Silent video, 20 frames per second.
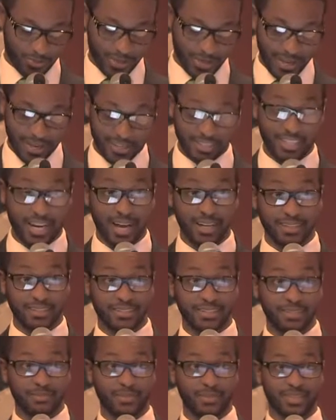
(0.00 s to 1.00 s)
Renee
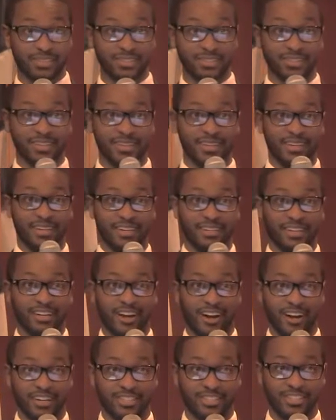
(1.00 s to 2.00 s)
Johnson, Ms.
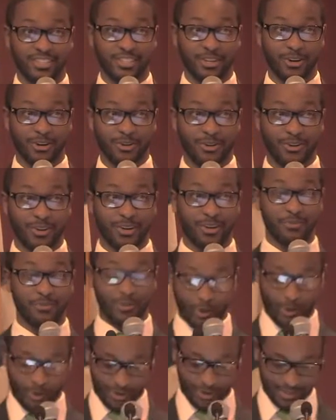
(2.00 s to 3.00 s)
Nikaji Turner, and of
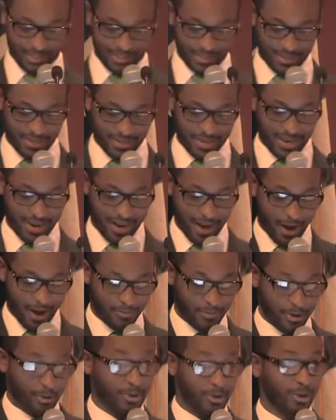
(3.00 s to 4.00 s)
course, our
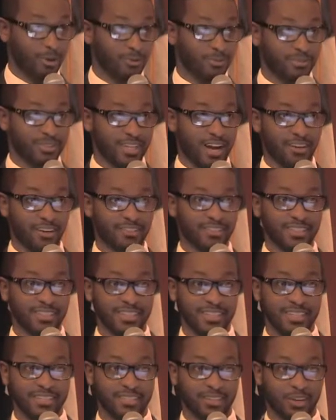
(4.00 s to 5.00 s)
very own Dr.
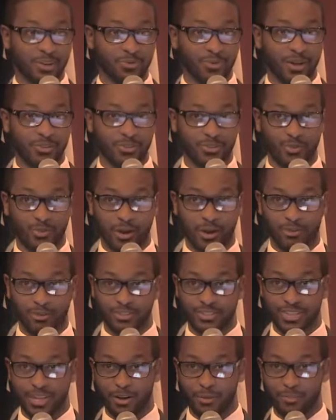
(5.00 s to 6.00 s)
Lisa Carruthers. Why don't
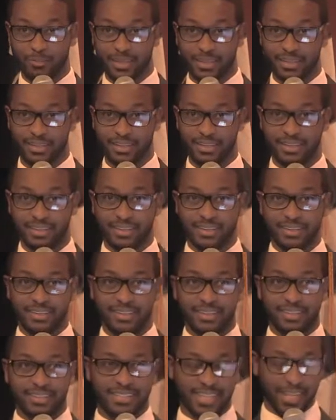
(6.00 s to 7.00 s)
you help me
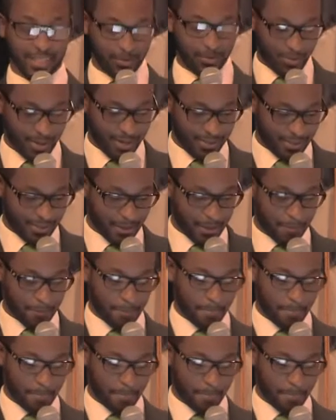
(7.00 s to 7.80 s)
celebrate her?